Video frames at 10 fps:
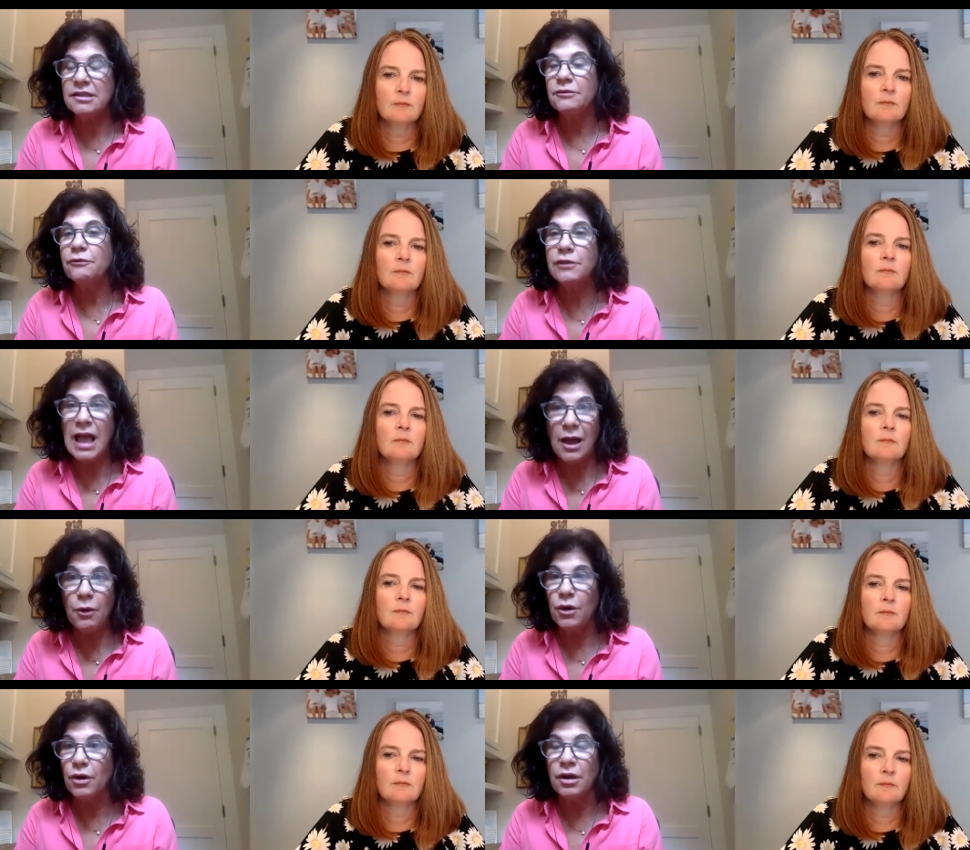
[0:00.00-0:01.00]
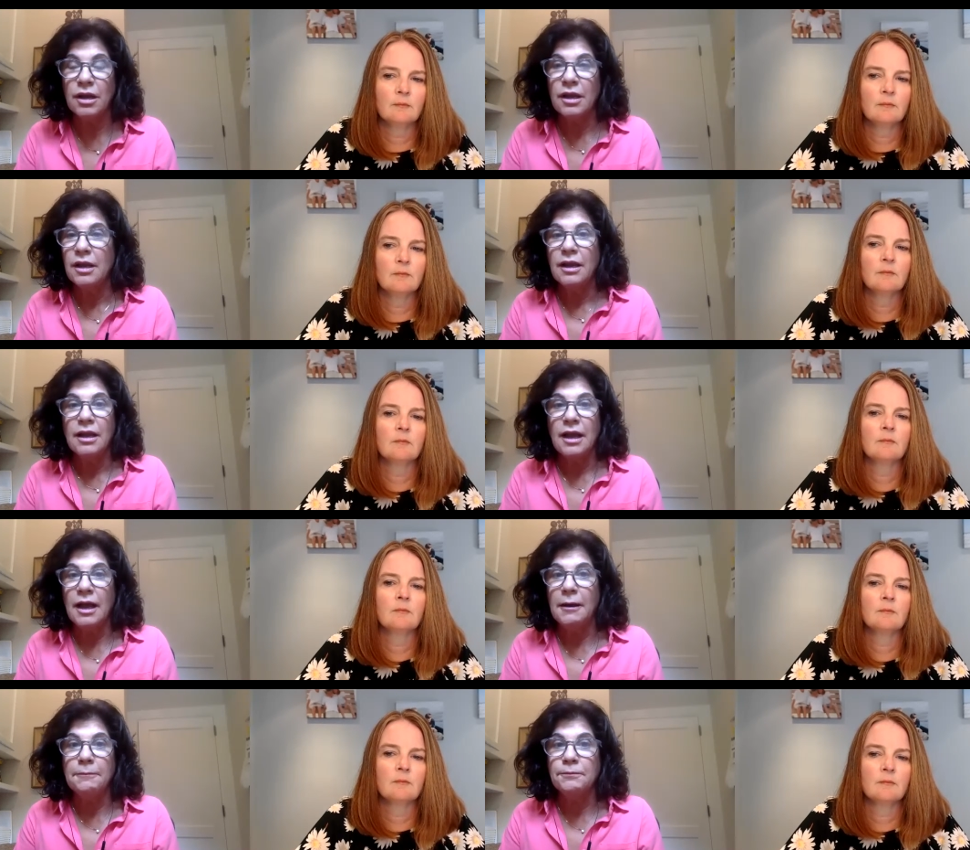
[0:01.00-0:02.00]
Speaker 1: and flour.
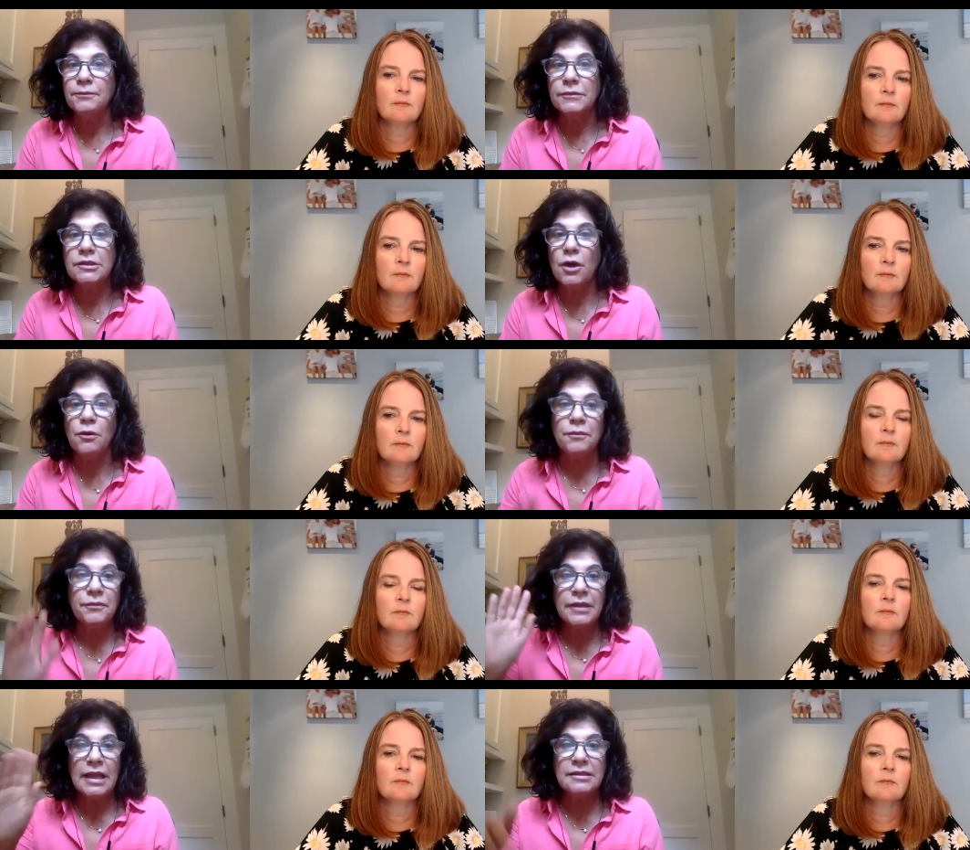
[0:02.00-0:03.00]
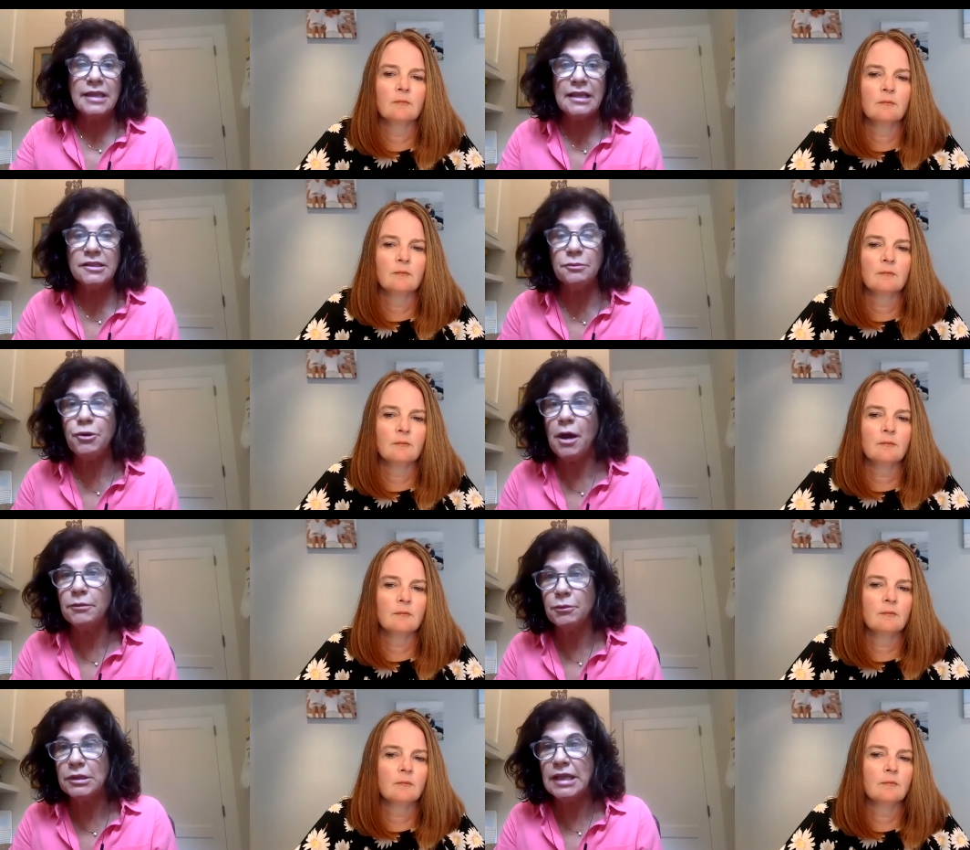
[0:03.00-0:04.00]
Um, so that that's the problem
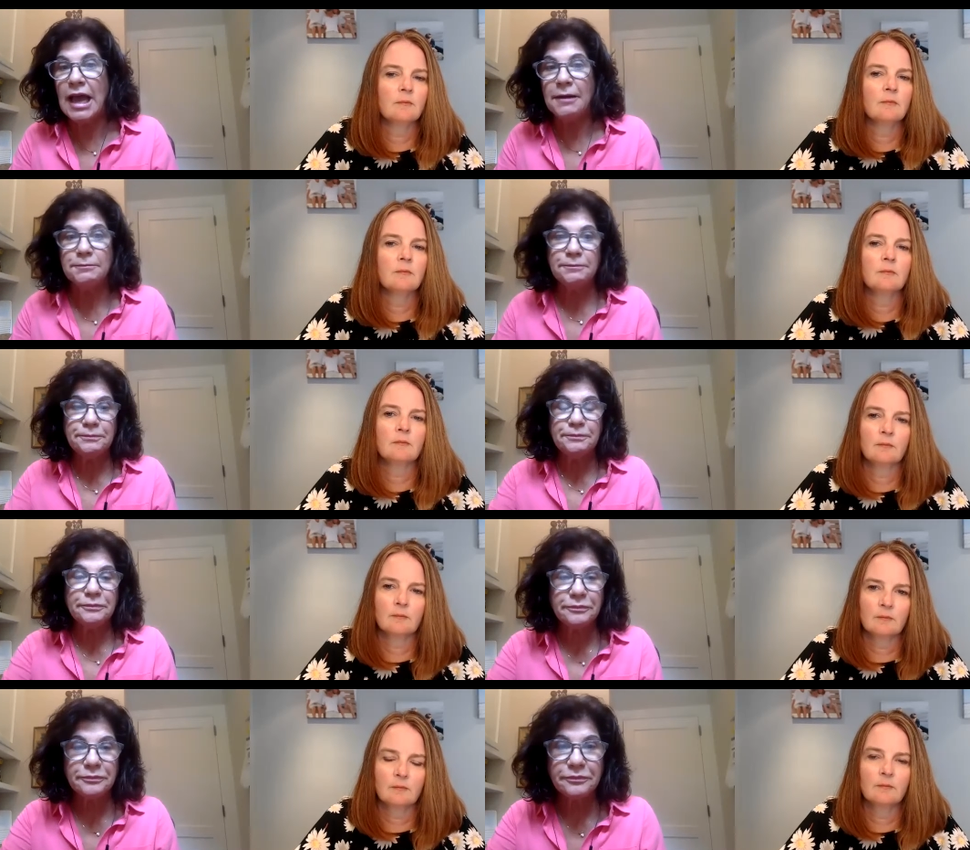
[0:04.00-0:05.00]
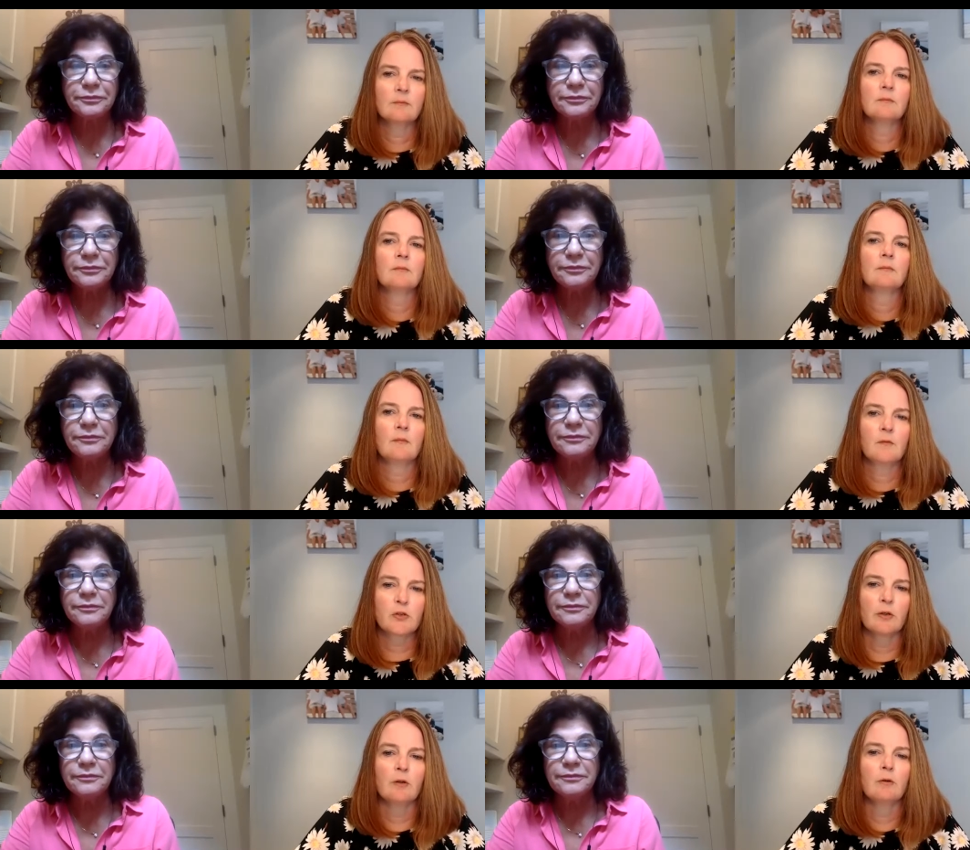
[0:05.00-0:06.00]
with that.
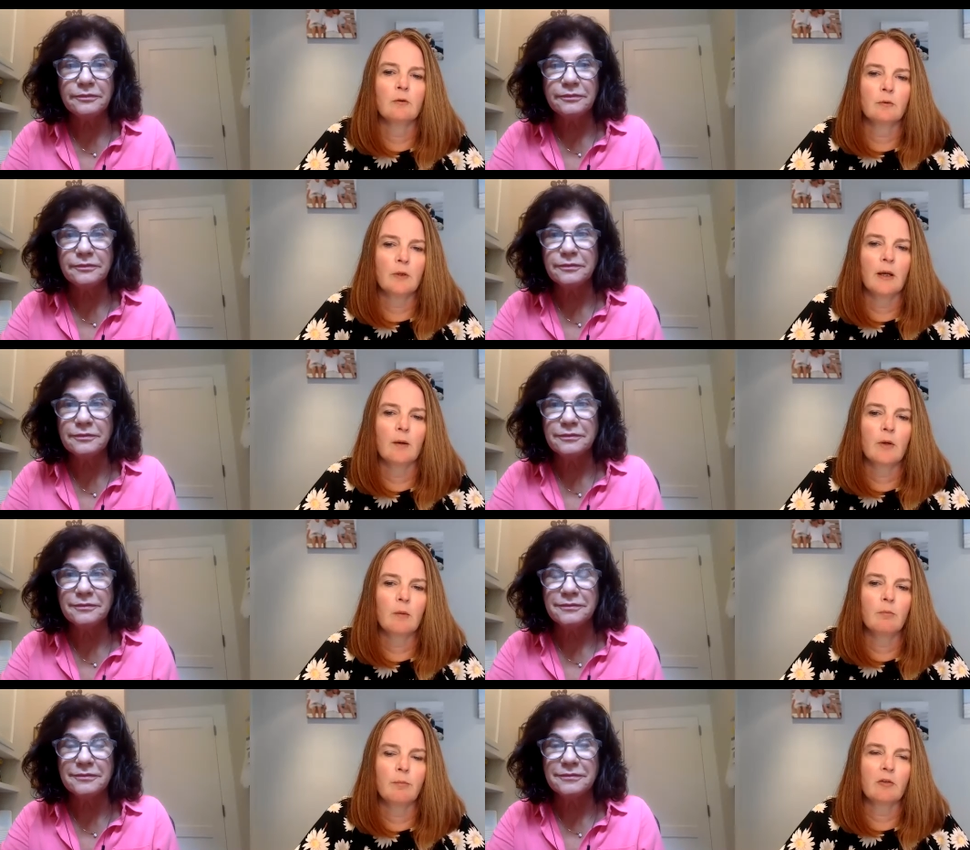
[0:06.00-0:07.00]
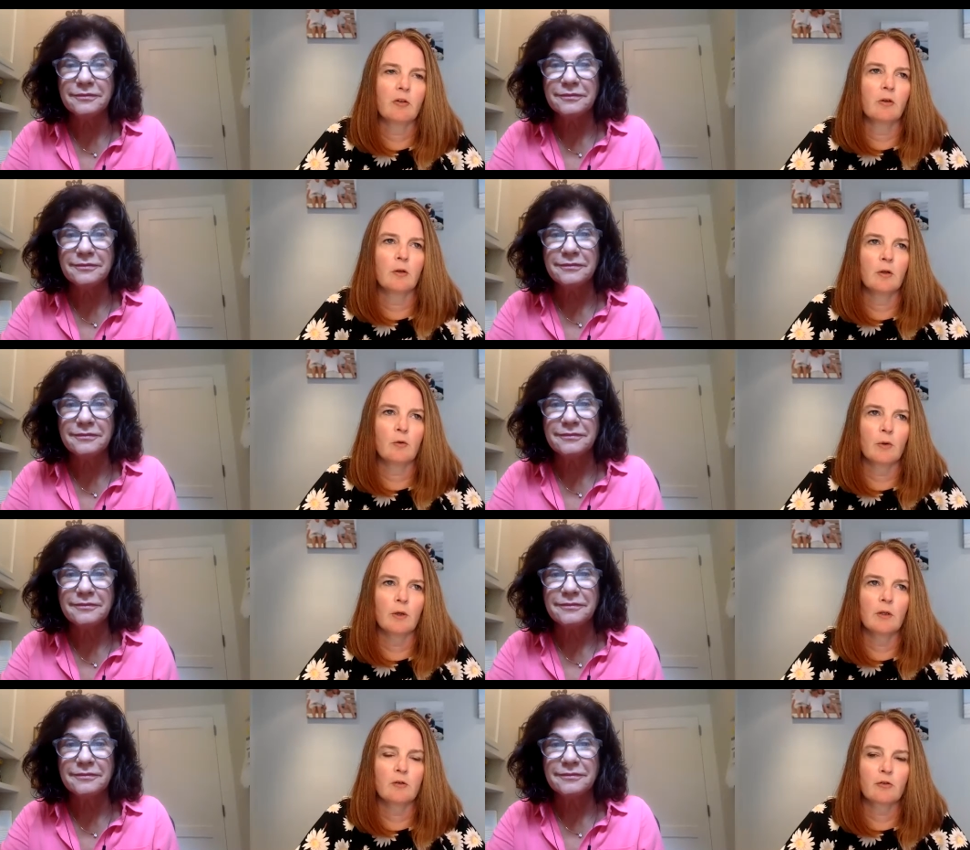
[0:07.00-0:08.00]
Speaker 2: So yeah, we can basically agree
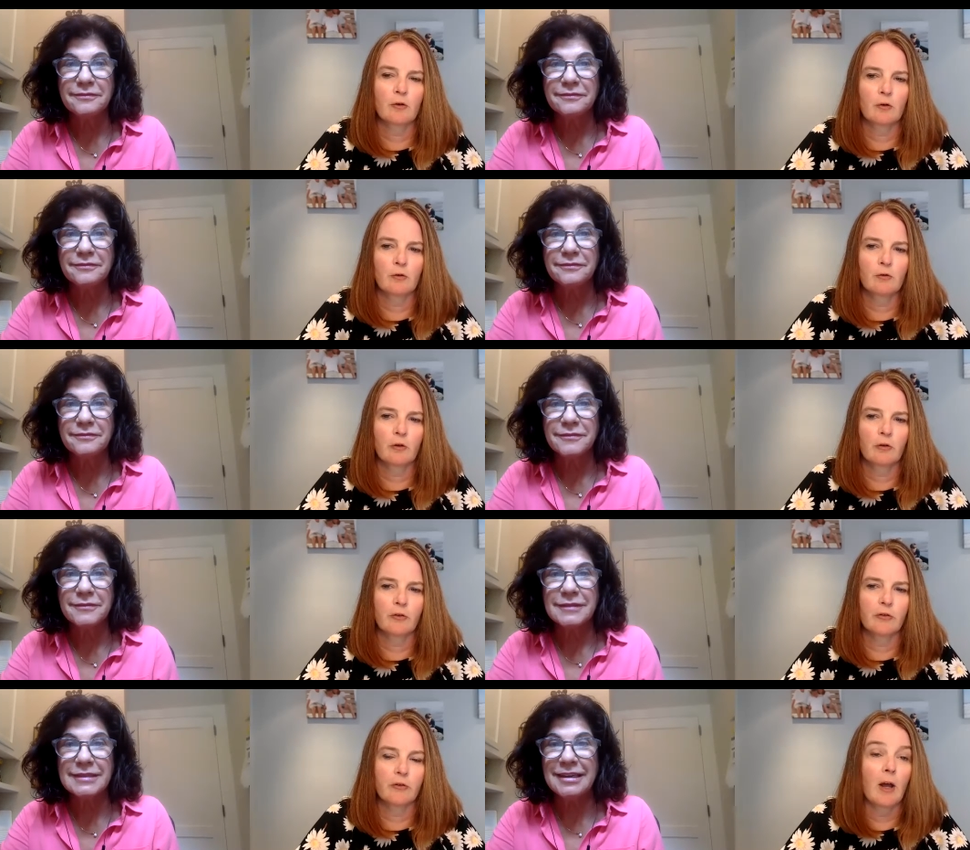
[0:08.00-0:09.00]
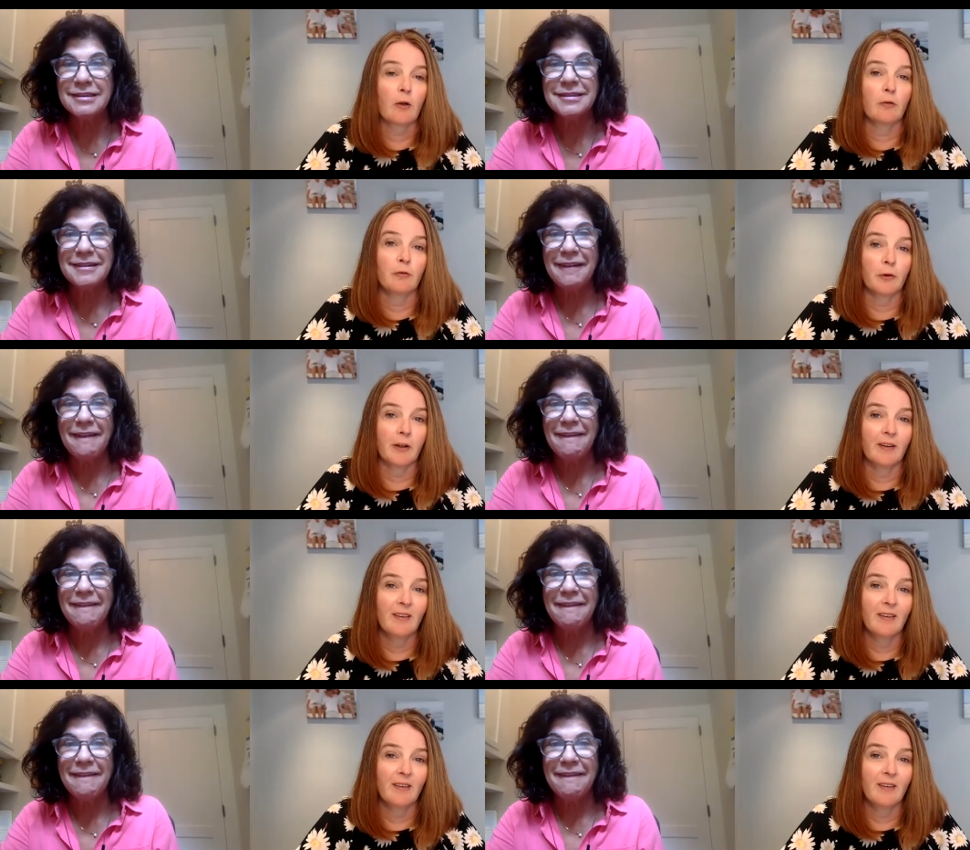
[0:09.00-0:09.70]
that sugar just is not good for you.